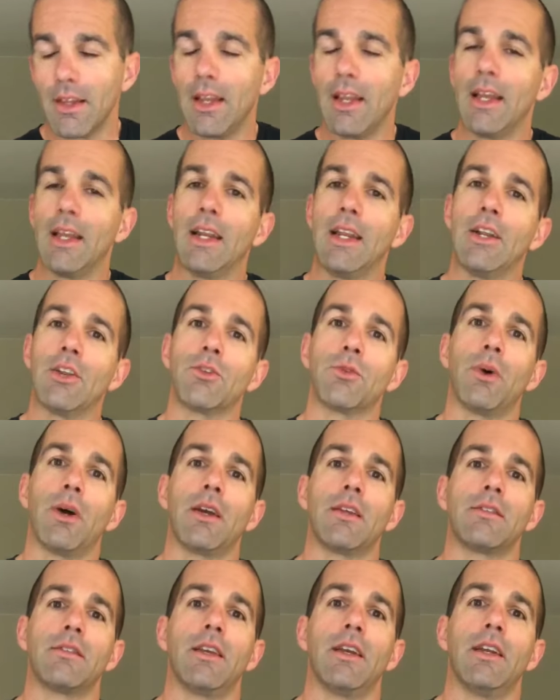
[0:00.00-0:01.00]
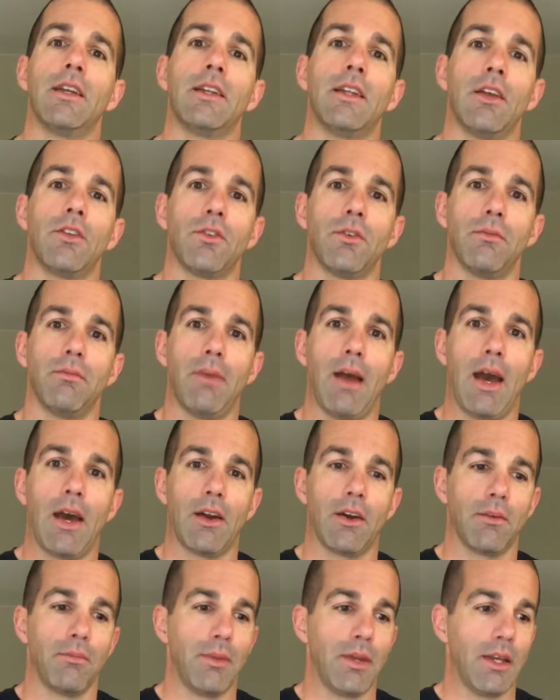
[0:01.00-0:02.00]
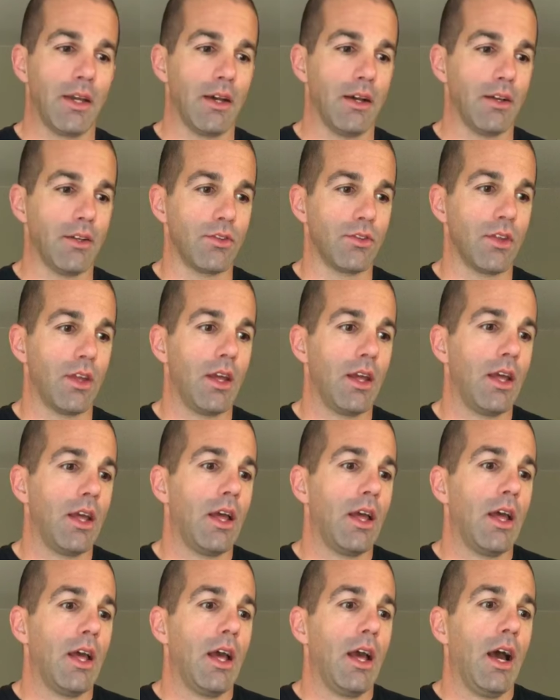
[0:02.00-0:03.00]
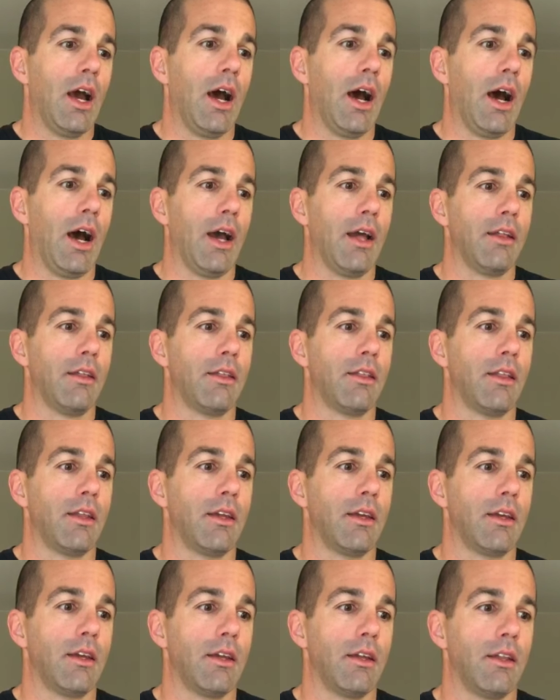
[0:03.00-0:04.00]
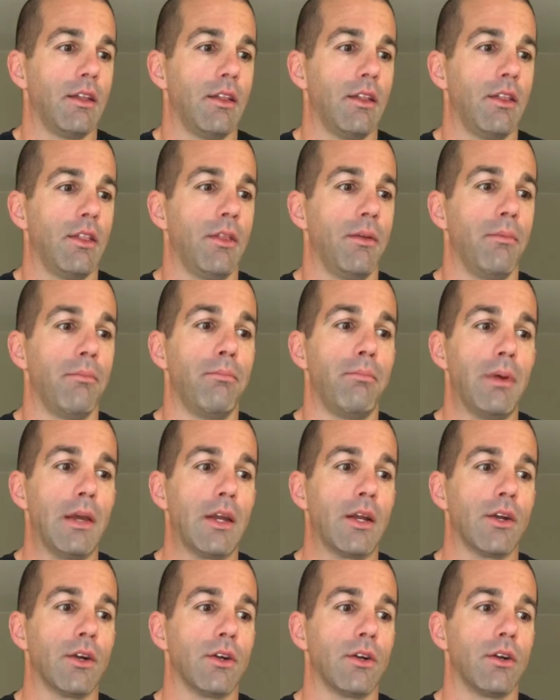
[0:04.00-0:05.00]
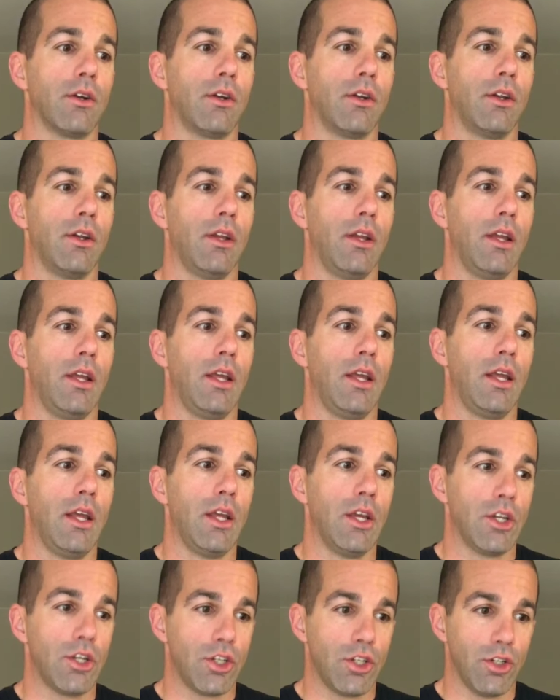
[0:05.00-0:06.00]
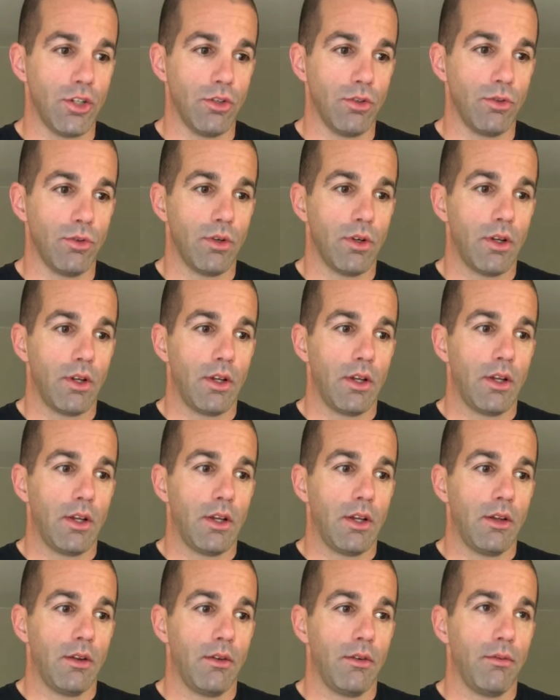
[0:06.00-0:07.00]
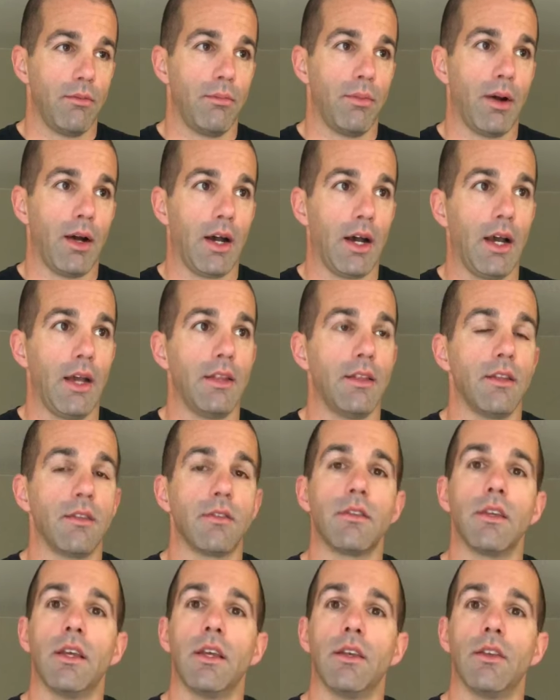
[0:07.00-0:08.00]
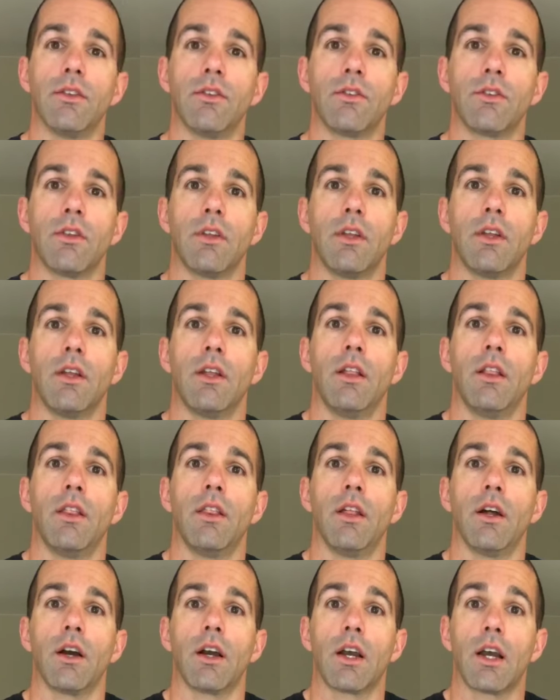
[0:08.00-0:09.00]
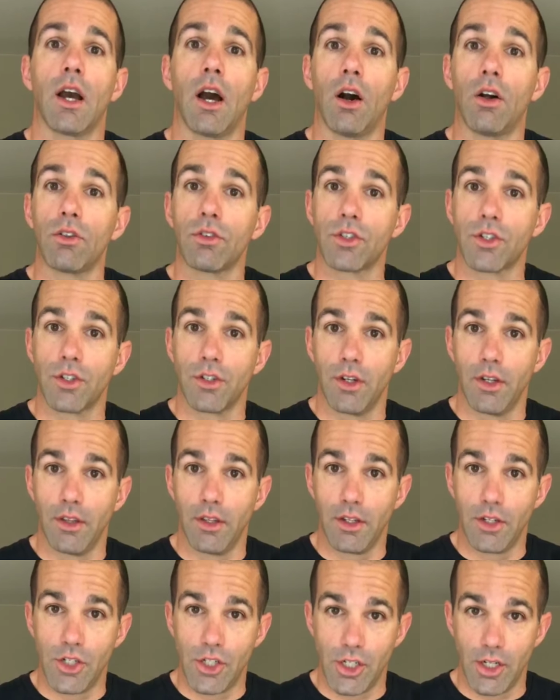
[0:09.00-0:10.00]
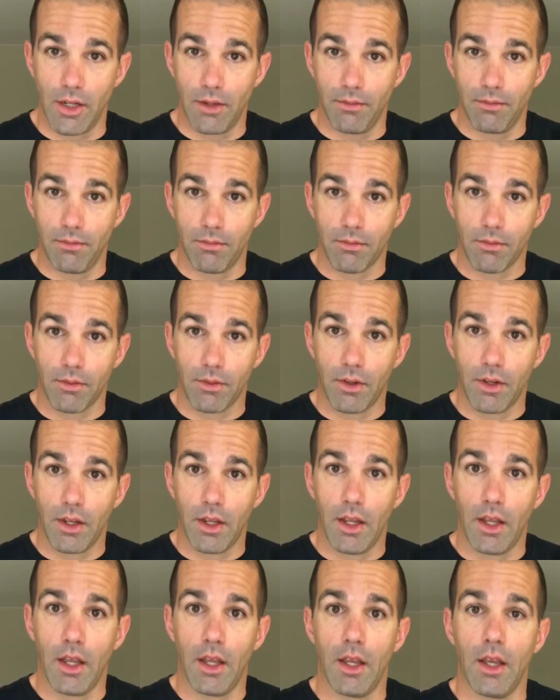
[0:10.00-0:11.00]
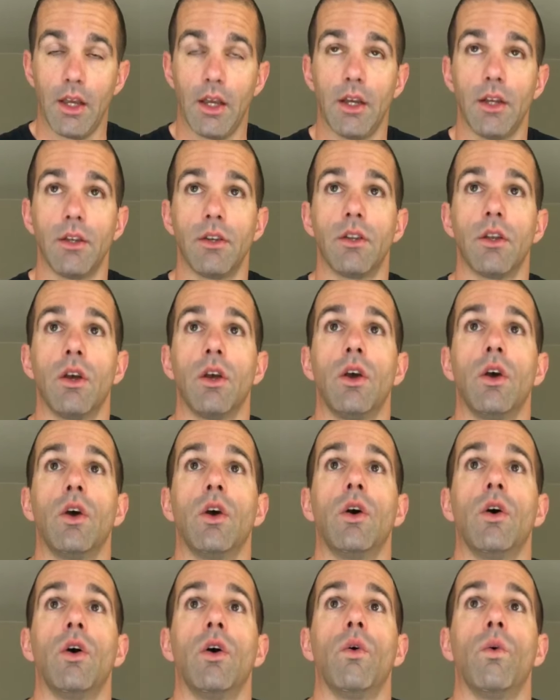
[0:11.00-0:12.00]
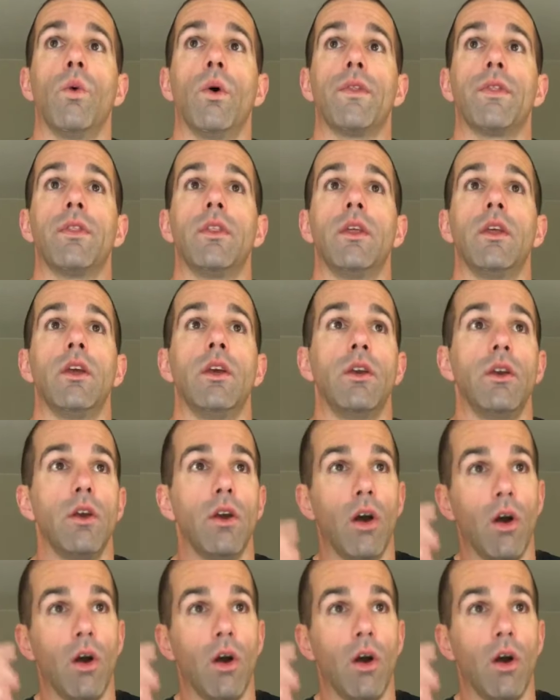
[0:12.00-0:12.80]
And here's why I say it doesn't matter, because I think the bigger issue behind this is the culture in the gym and what the